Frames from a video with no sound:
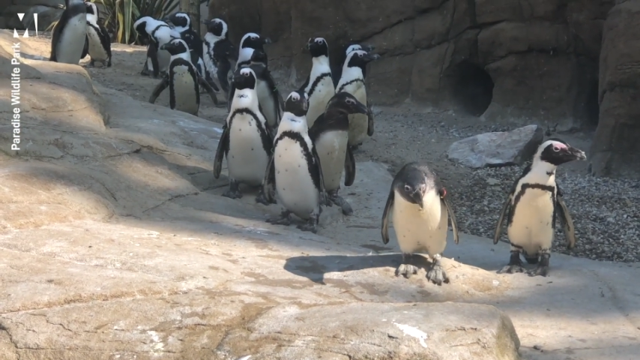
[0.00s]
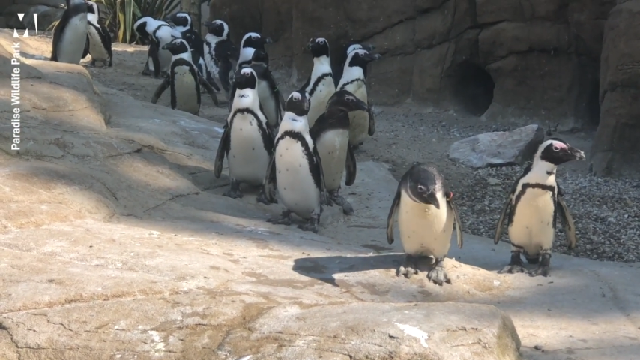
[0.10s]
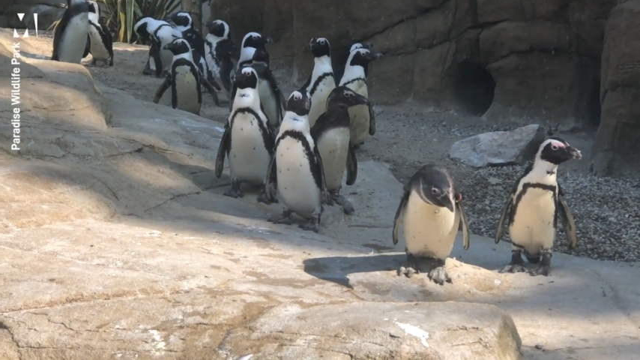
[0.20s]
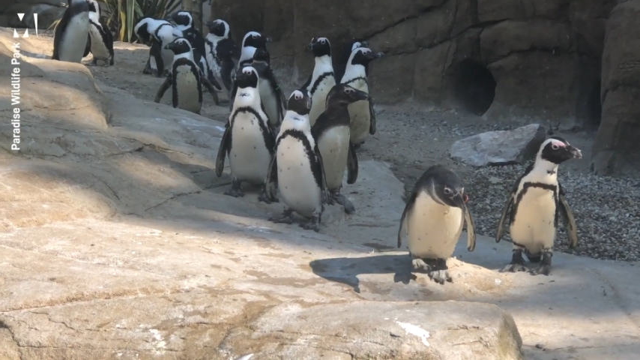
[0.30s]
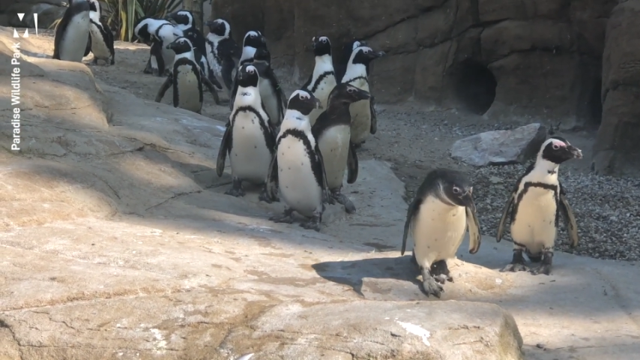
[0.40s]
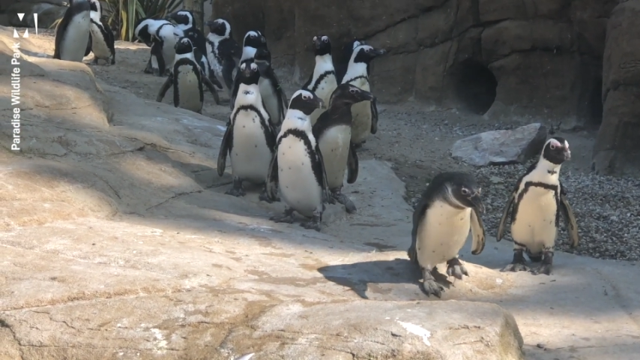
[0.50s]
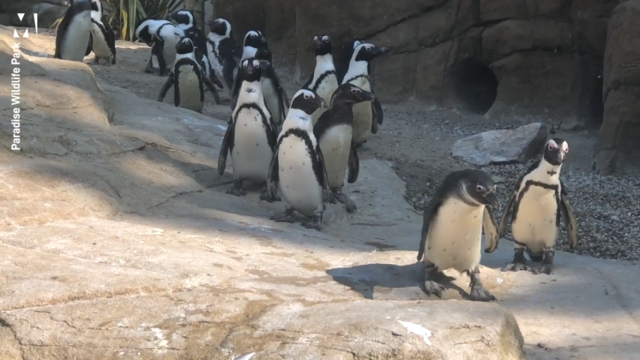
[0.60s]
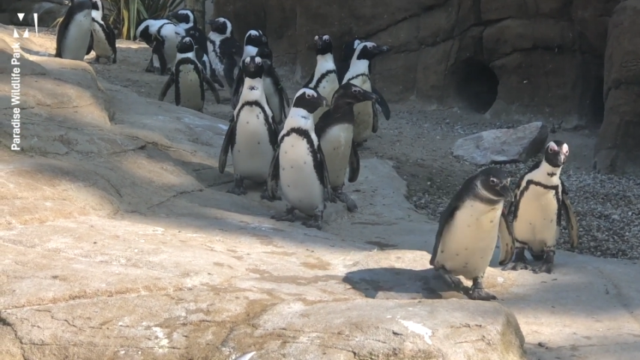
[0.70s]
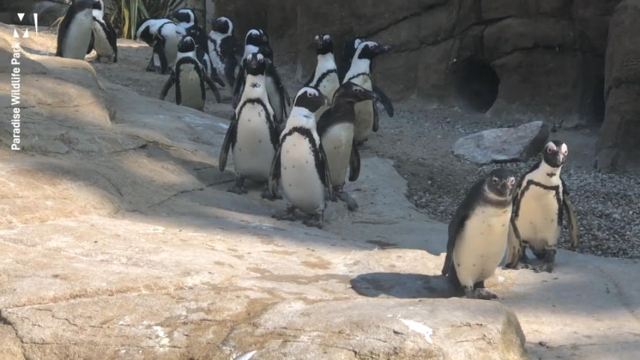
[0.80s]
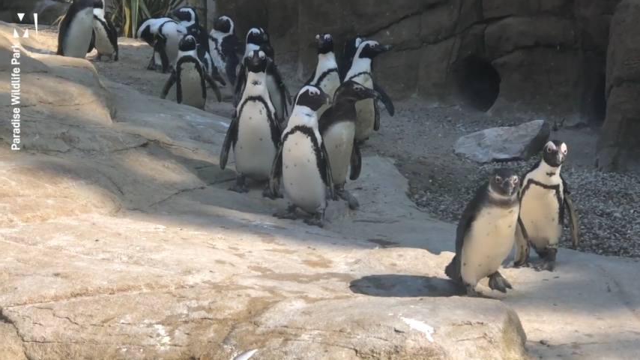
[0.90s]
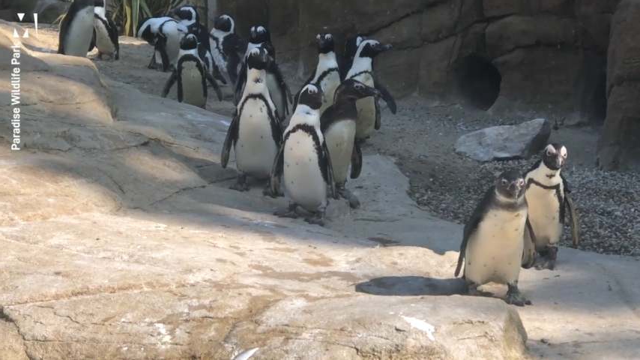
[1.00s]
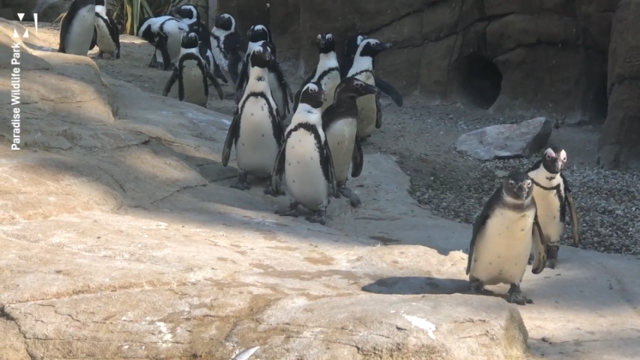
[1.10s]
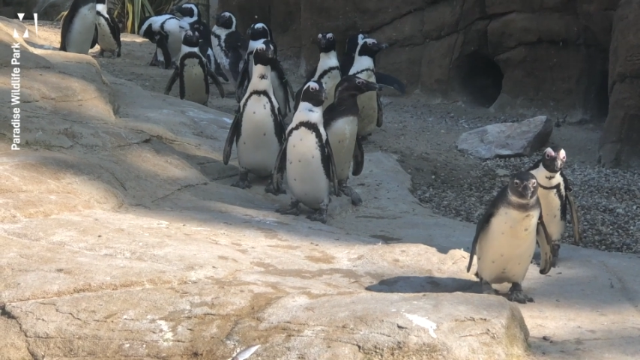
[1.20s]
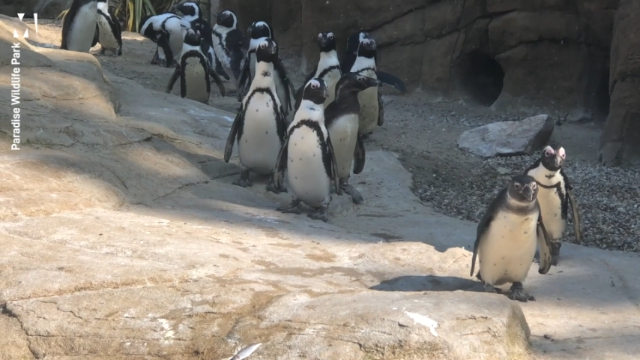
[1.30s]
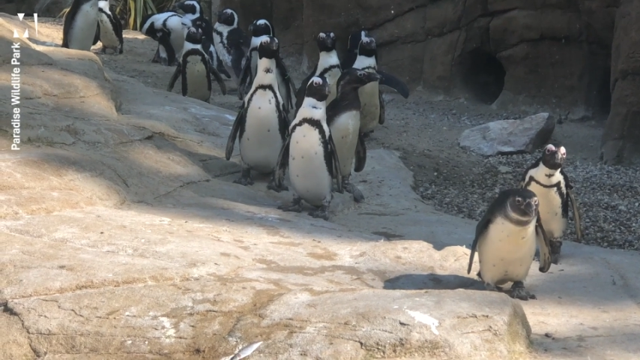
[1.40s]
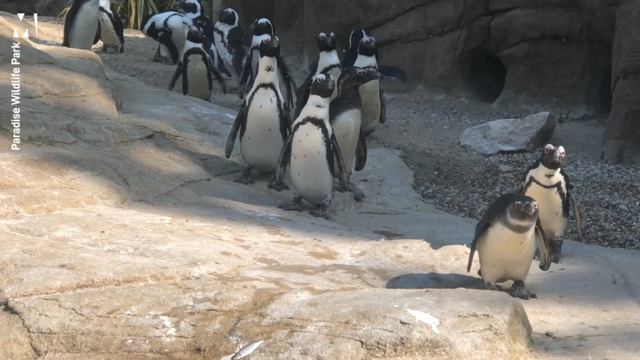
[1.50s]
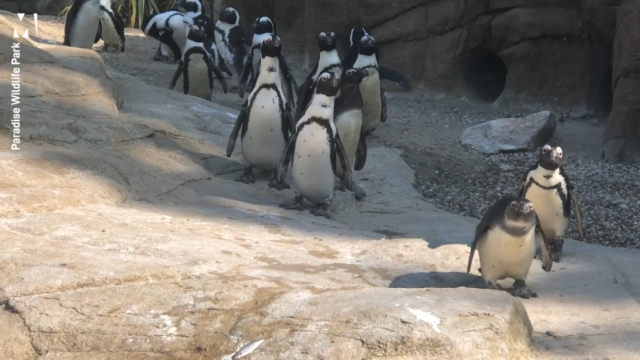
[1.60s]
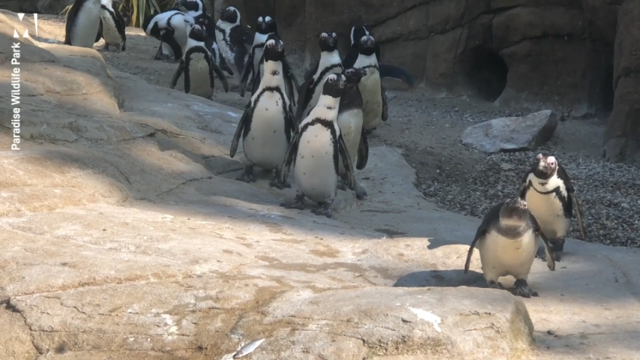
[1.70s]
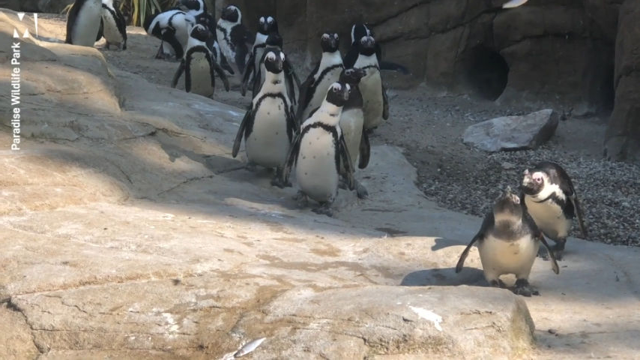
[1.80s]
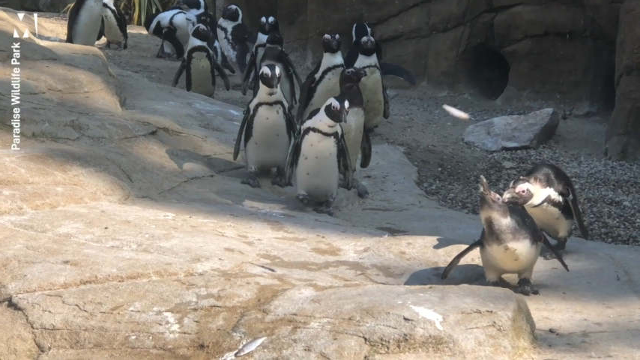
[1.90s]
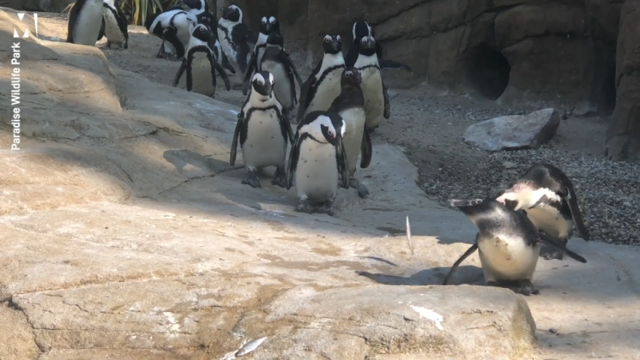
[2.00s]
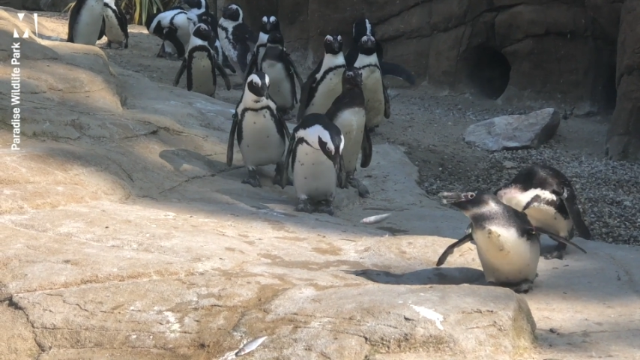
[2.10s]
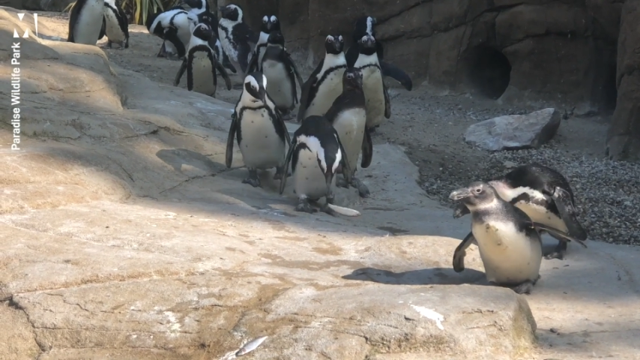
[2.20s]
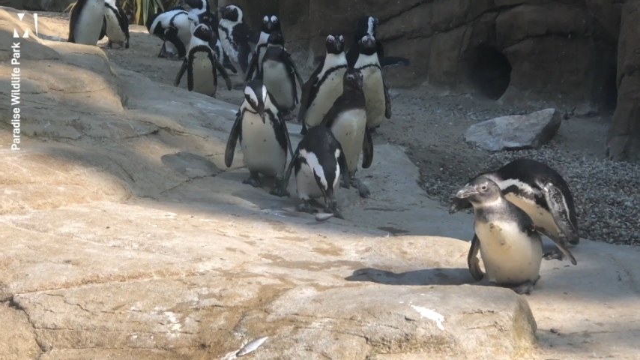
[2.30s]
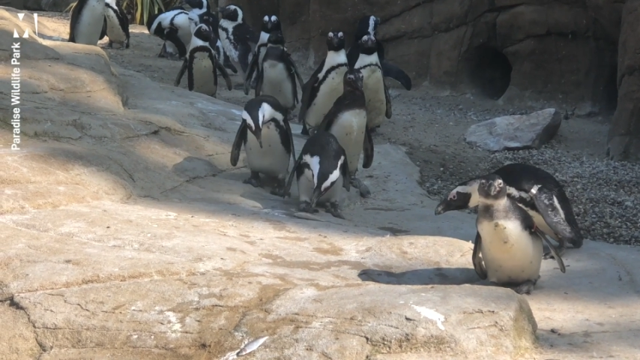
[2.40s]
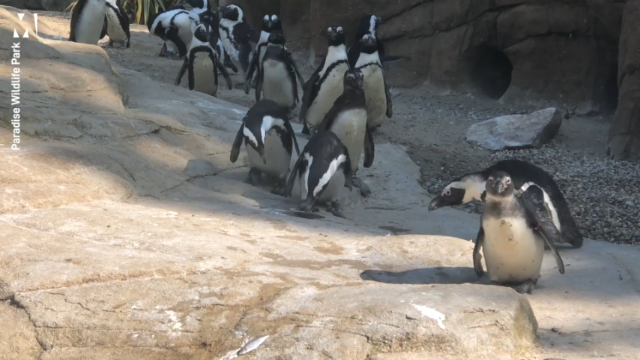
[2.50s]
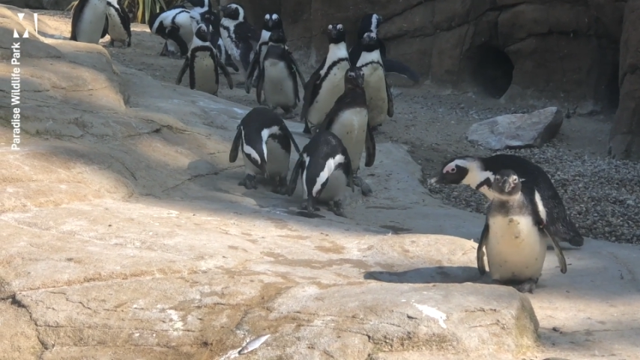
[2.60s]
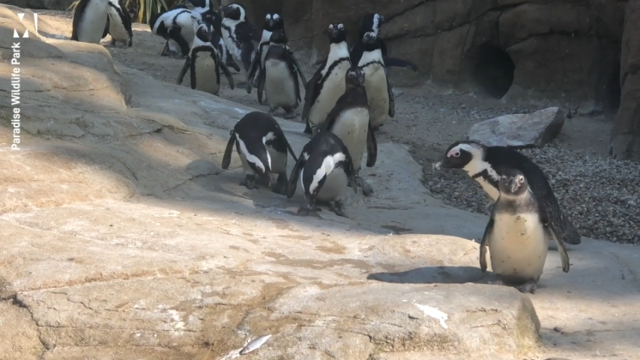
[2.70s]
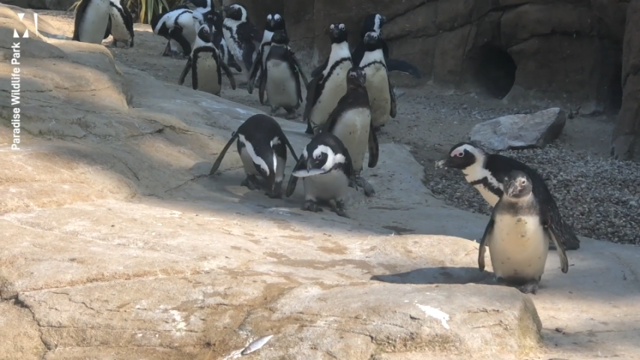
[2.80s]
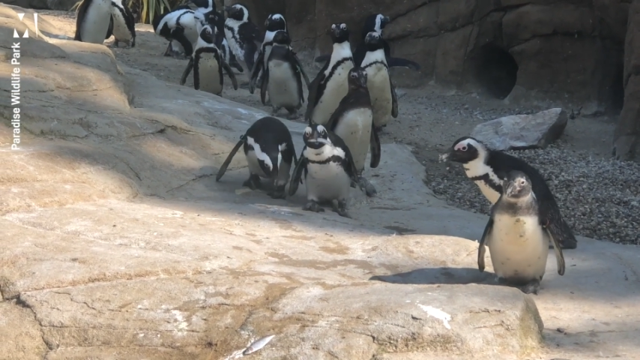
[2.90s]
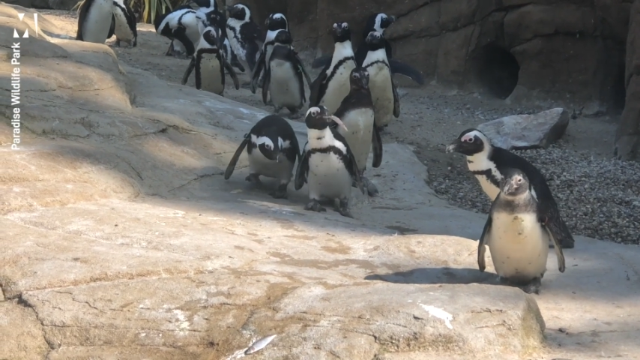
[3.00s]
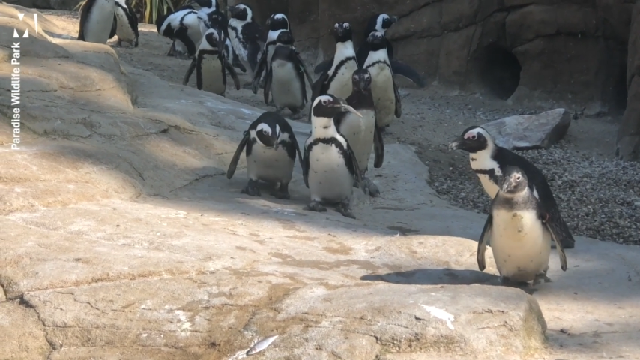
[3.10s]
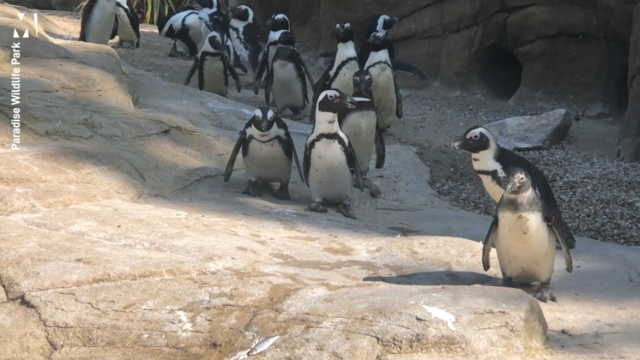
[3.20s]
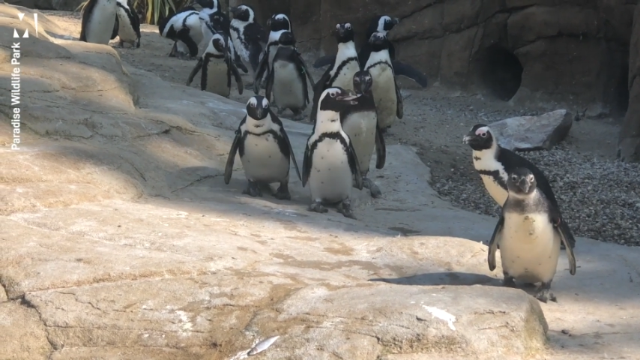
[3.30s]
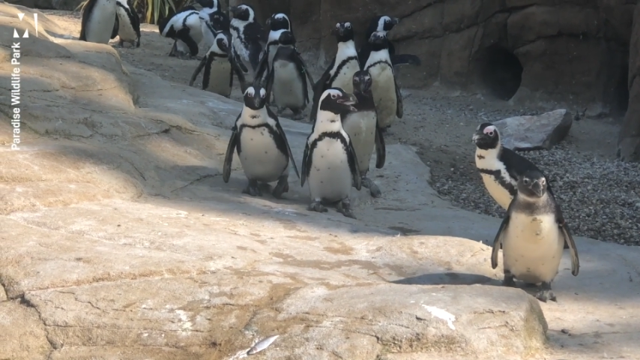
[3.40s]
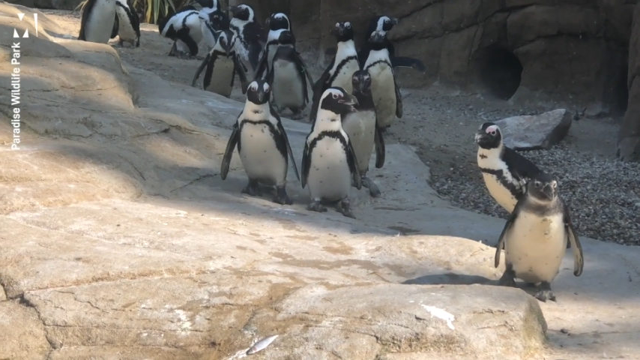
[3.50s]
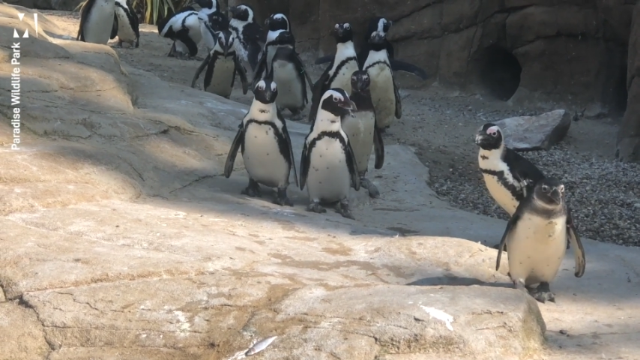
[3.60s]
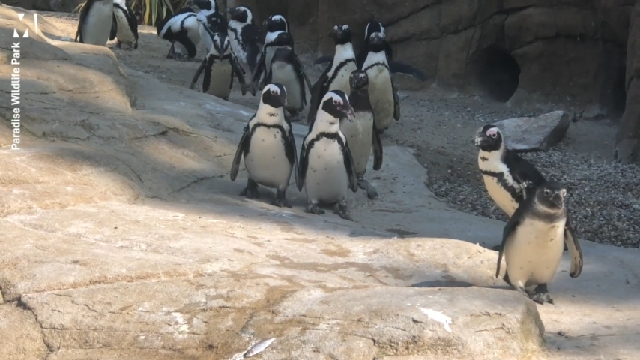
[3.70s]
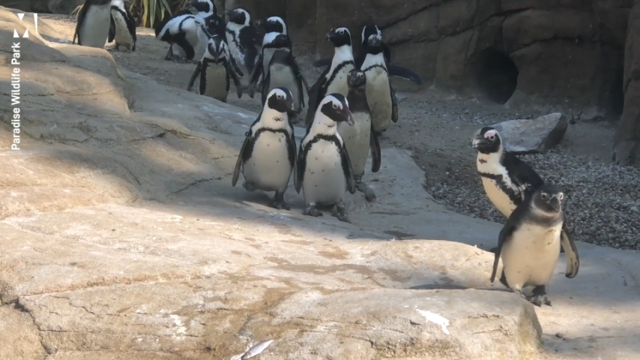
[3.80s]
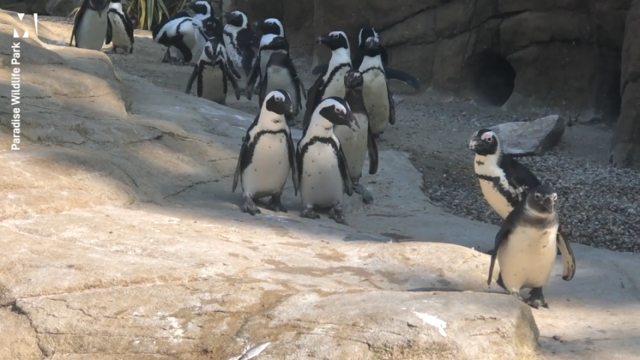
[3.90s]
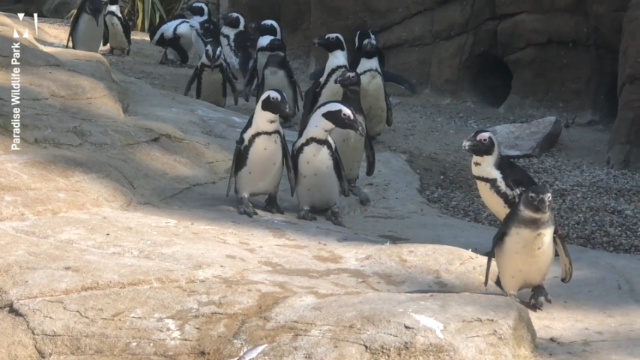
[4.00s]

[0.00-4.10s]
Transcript: Nobody's mouth can be seen.